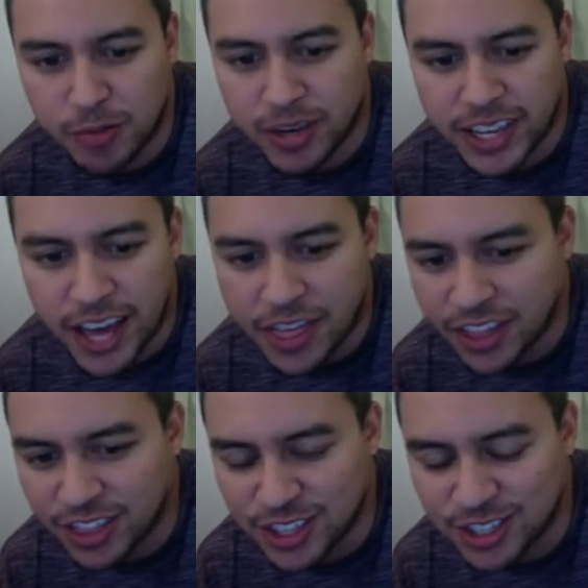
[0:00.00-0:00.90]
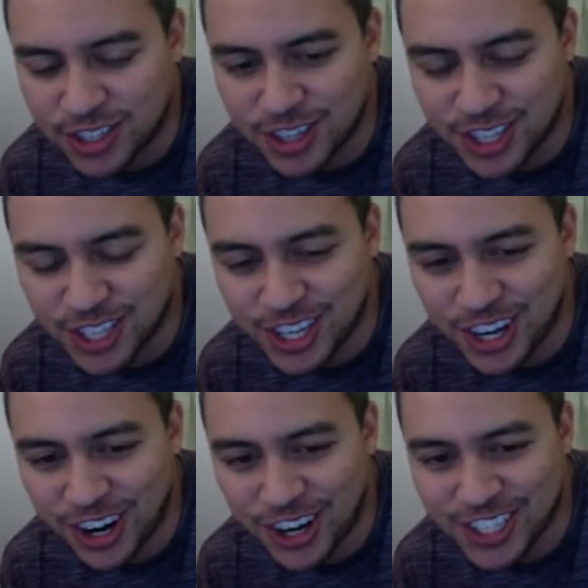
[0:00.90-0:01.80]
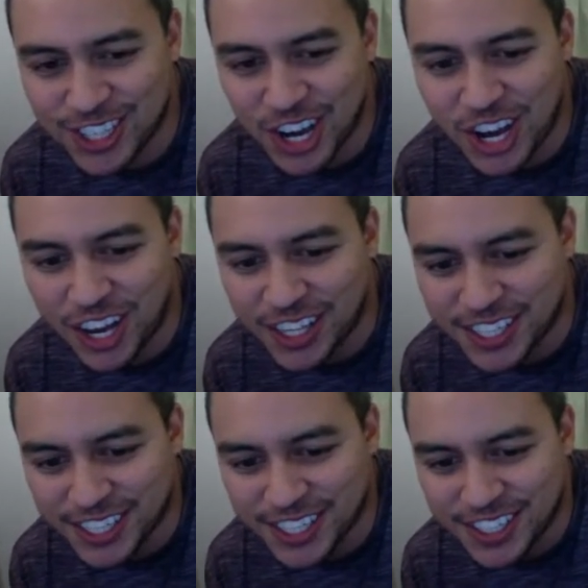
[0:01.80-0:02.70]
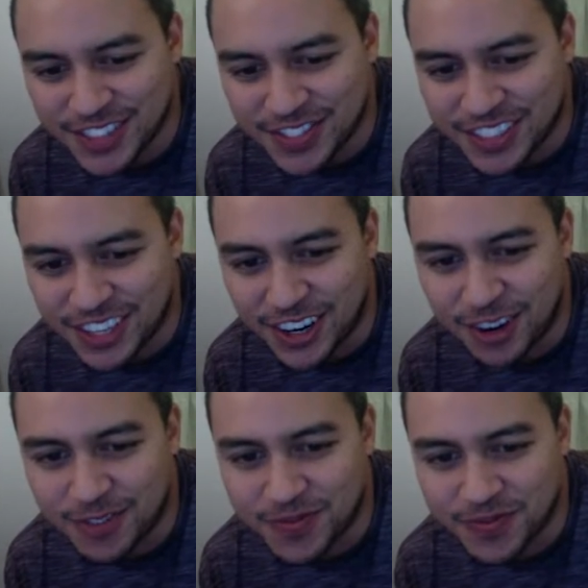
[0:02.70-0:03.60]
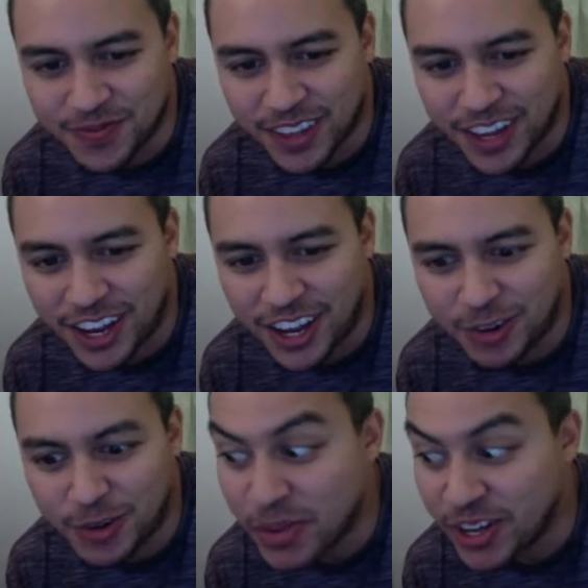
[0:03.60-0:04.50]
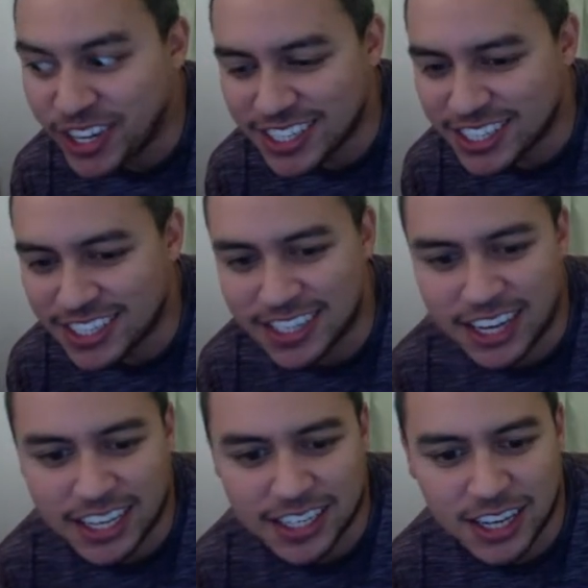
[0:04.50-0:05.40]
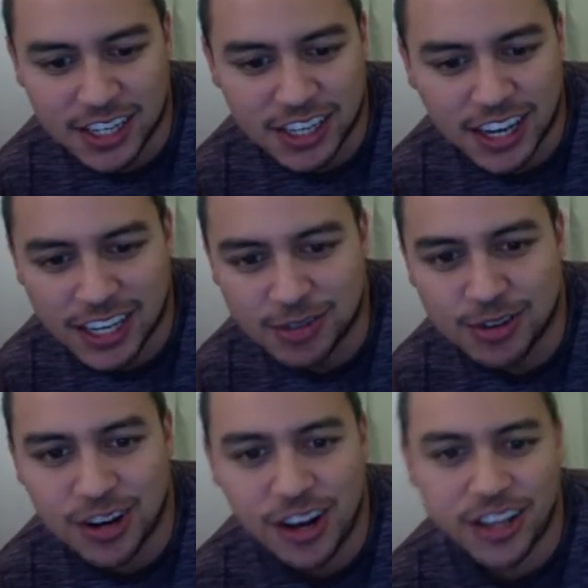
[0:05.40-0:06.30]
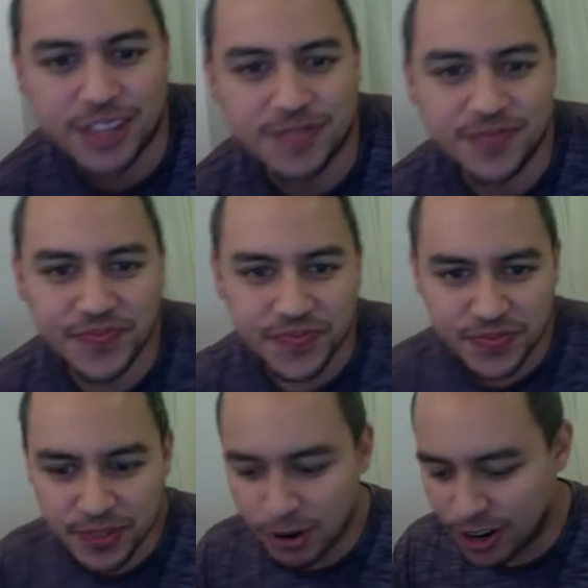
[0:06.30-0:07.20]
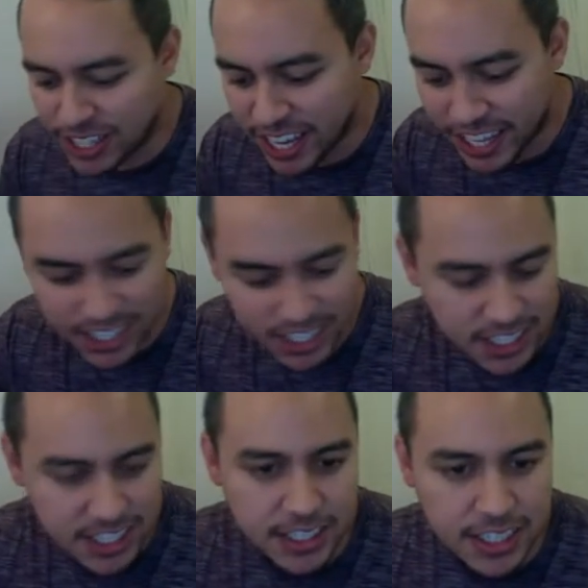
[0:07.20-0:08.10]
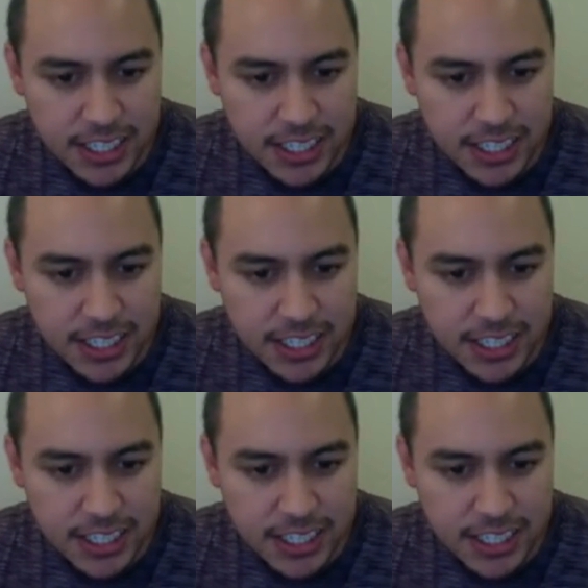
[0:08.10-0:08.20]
But yeah, I think this year is, you know, rebuilding season, I guess we'll call it, or a tanking season.